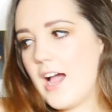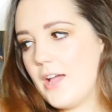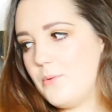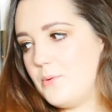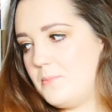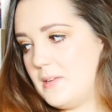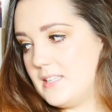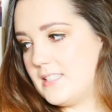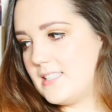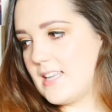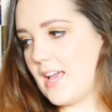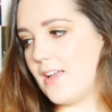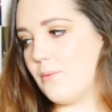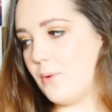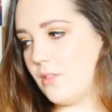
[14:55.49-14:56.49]
I would be
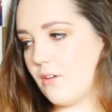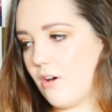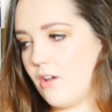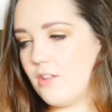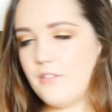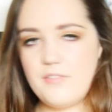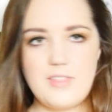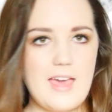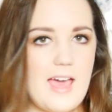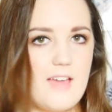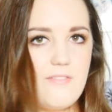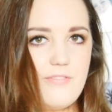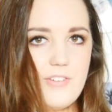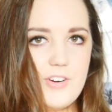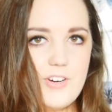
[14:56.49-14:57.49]
set with all of
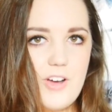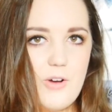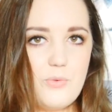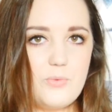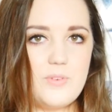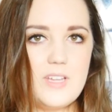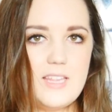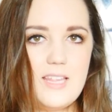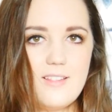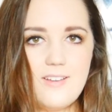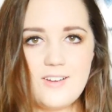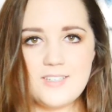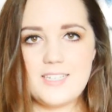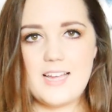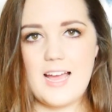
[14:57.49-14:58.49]
that for a really
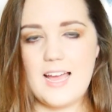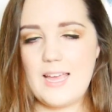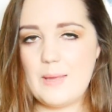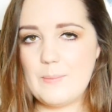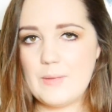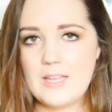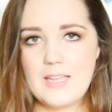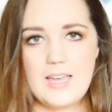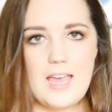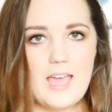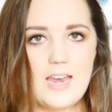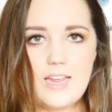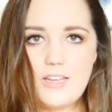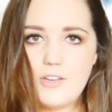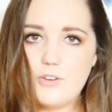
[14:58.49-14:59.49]
long time,
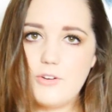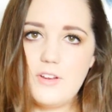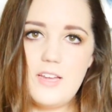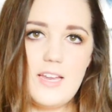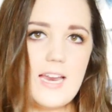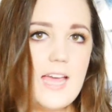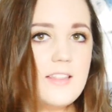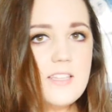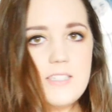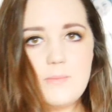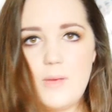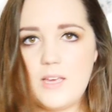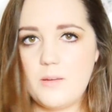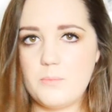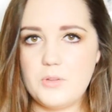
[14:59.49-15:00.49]
and I could create
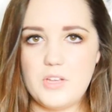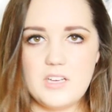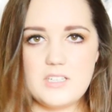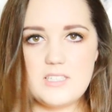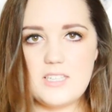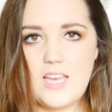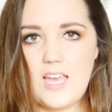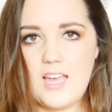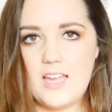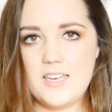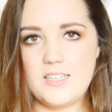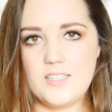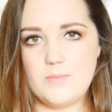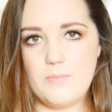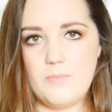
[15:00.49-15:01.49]
endless makeup looks
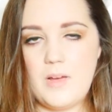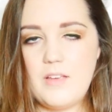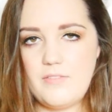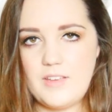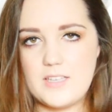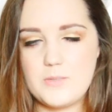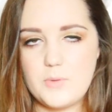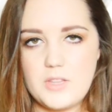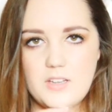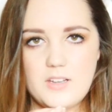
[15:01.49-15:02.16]
and my face